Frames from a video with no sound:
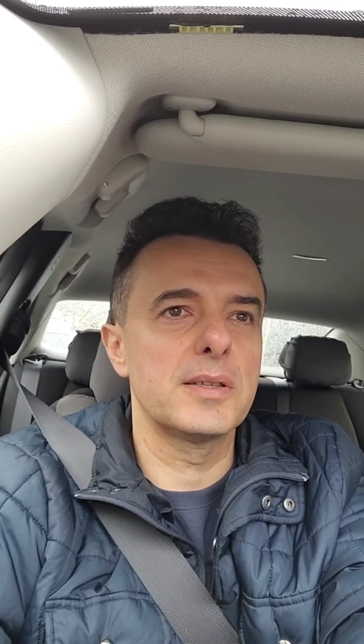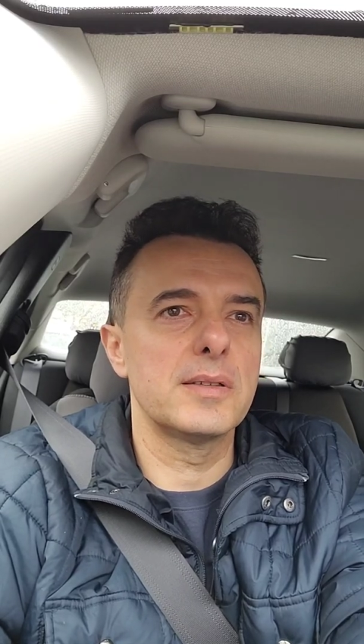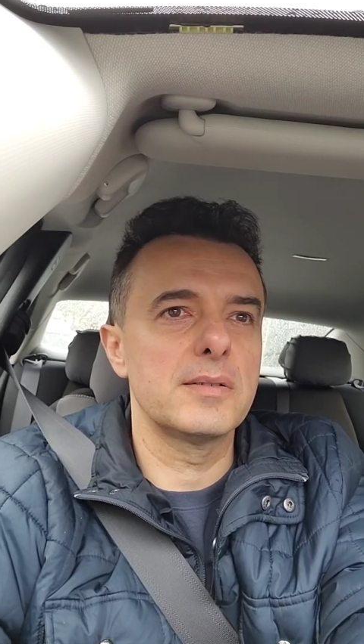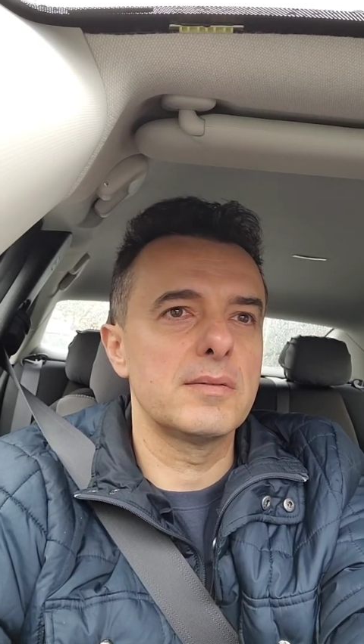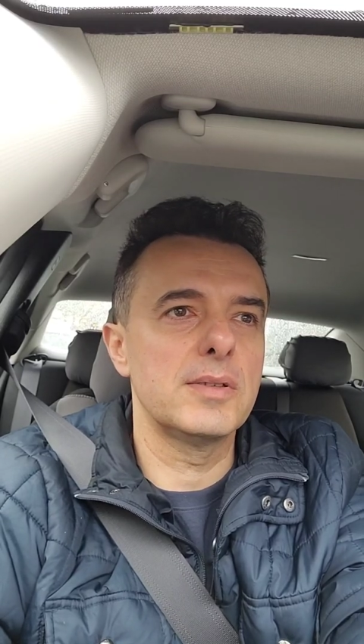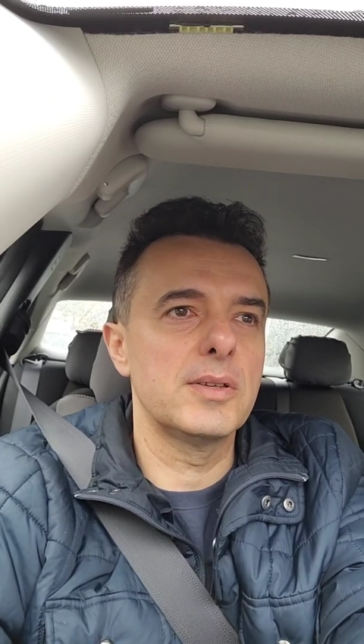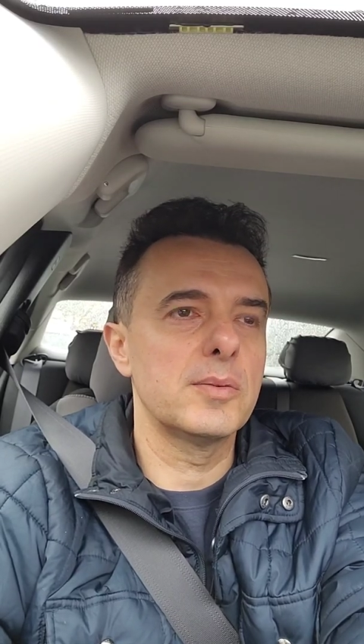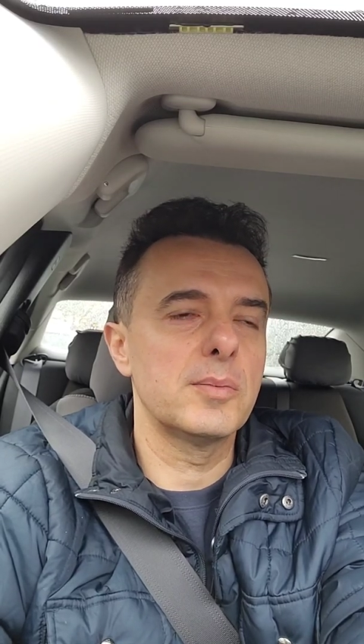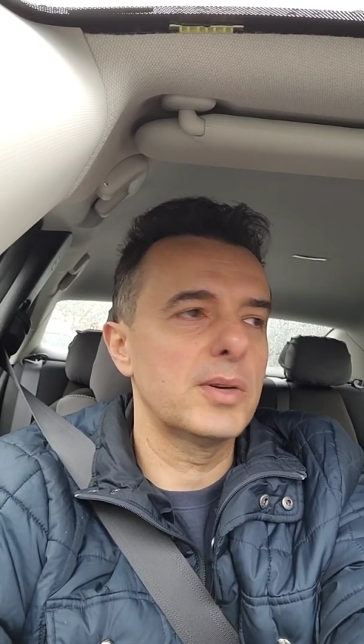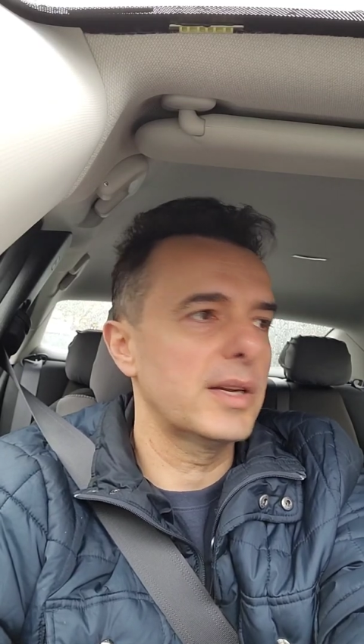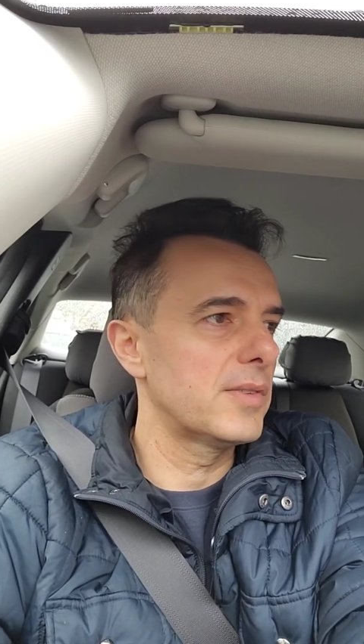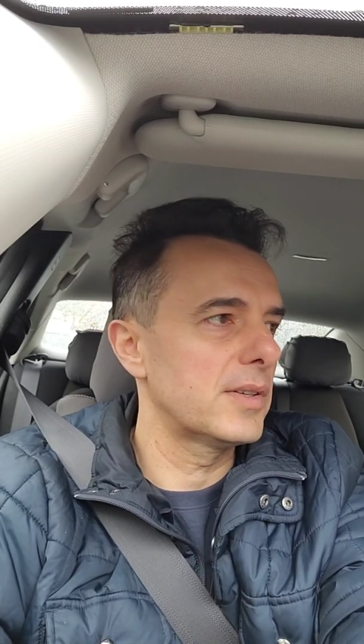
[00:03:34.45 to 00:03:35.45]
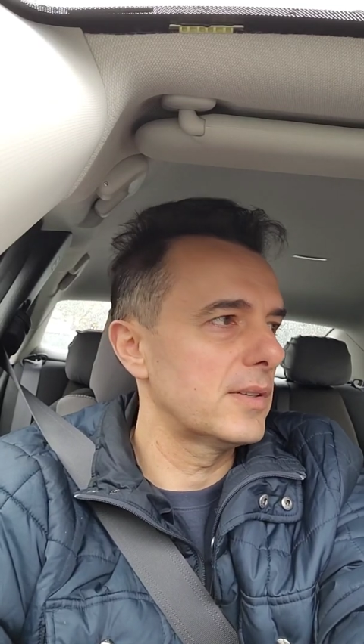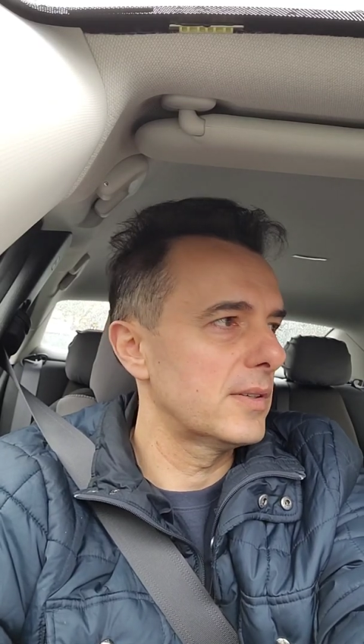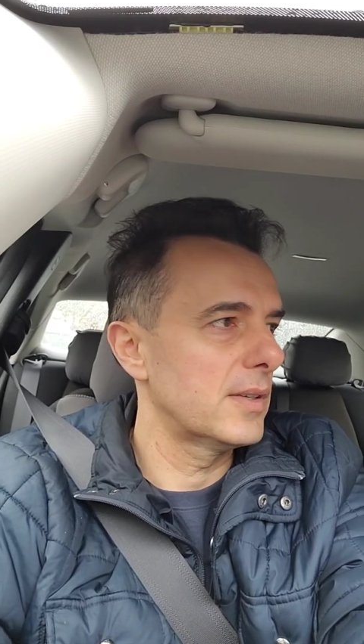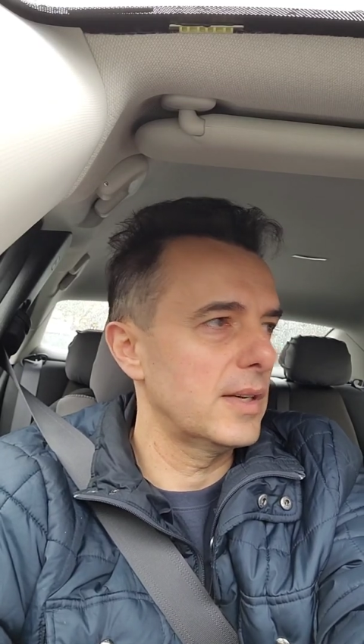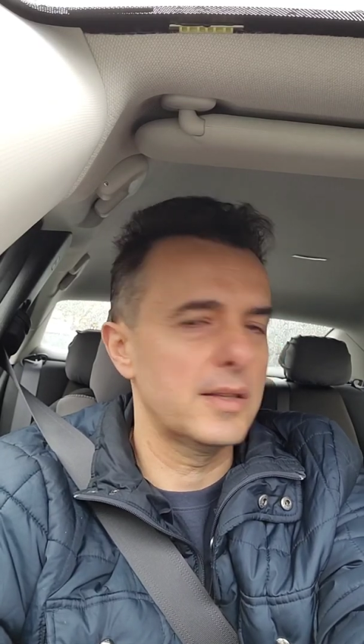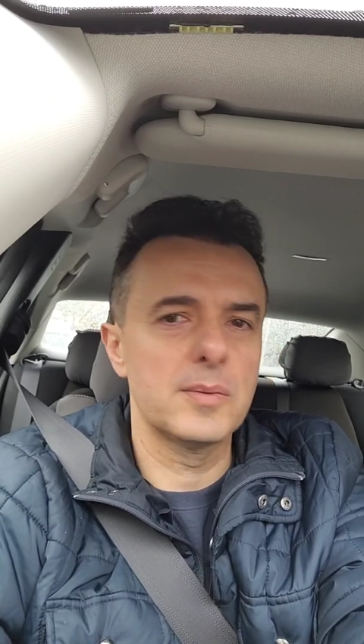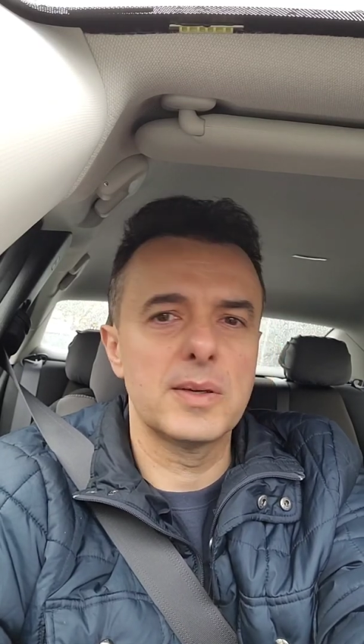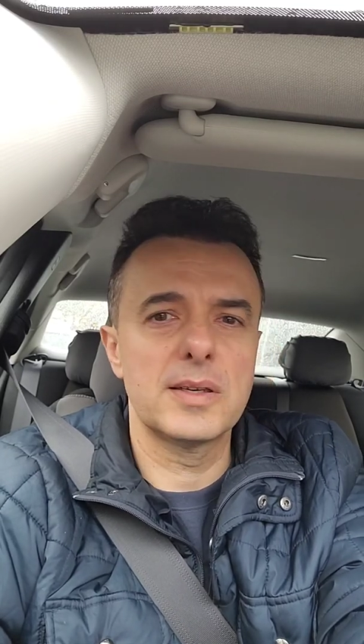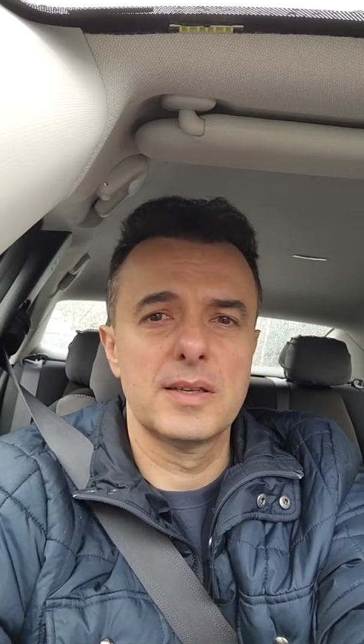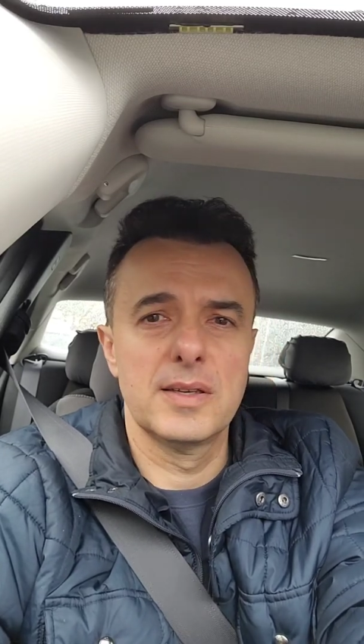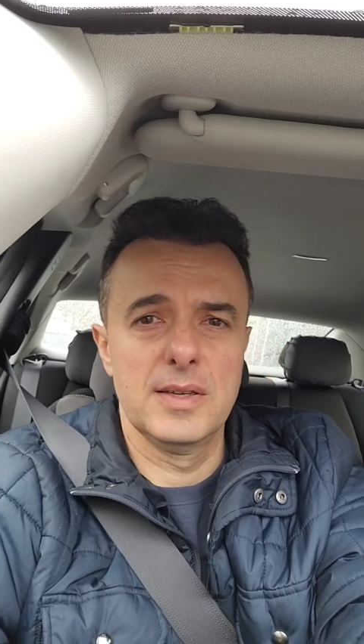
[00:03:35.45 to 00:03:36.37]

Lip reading: and whatever other one.